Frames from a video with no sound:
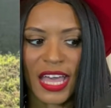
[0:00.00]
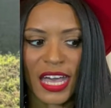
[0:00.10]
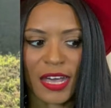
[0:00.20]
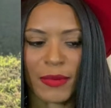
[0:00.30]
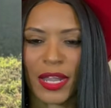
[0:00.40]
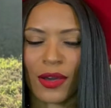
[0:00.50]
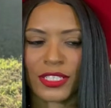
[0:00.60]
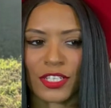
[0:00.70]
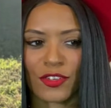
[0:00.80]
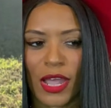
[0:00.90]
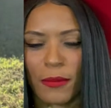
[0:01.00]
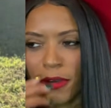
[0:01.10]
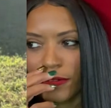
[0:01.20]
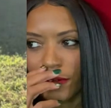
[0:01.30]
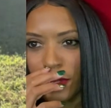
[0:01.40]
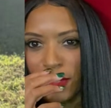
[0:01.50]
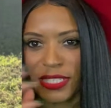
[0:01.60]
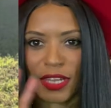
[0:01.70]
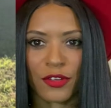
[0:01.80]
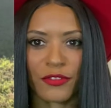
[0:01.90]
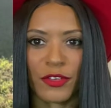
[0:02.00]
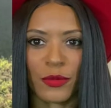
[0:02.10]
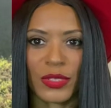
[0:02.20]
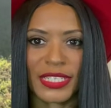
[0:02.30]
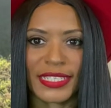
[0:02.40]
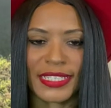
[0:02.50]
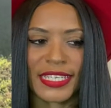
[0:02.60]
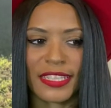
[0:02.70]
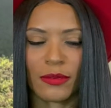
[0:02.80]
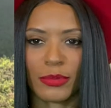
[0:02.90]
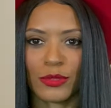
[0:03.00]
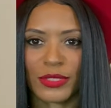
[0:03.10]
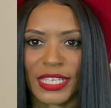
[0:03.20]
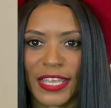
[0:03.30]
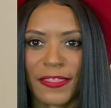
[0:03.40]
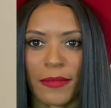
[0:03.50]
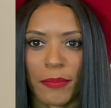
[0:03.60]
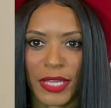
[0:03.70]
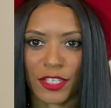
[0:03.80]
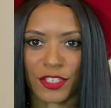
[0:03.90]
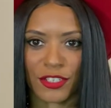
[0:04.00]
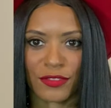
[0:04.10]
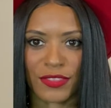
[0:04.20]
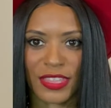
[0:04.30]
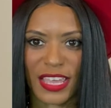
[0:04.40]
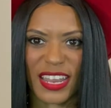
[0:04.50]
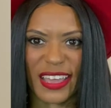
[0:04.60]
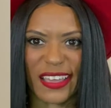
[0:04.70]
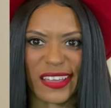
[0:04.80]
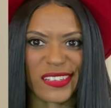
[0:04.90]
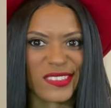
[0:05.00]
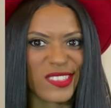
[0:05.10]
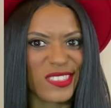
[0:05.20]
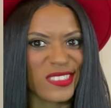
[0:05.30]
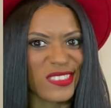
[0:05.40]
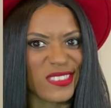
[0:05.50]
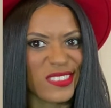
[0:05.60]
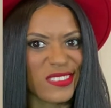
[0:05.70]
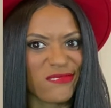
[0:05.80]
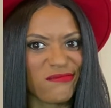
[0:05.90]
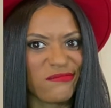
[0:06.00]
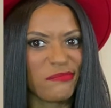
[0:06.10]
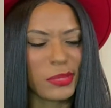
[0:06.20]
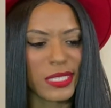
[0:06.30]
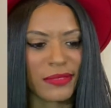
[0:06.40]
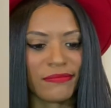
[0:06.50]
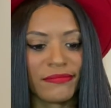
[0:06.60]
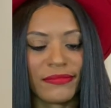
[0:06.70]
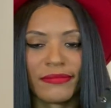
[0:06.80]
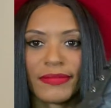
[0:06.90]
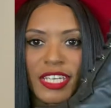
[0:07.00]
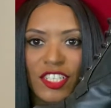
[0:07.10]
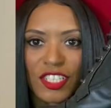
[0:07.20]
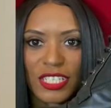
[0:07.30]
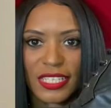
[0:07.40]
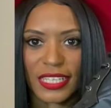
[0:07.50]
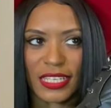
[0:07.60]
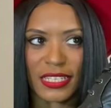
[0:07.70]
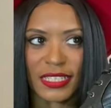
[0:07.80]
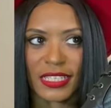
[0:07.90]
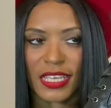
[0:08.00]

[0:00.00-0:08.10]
Um, and I also try them on for you because I don't know if you can really see the boots in the picture that I took. But it's just these.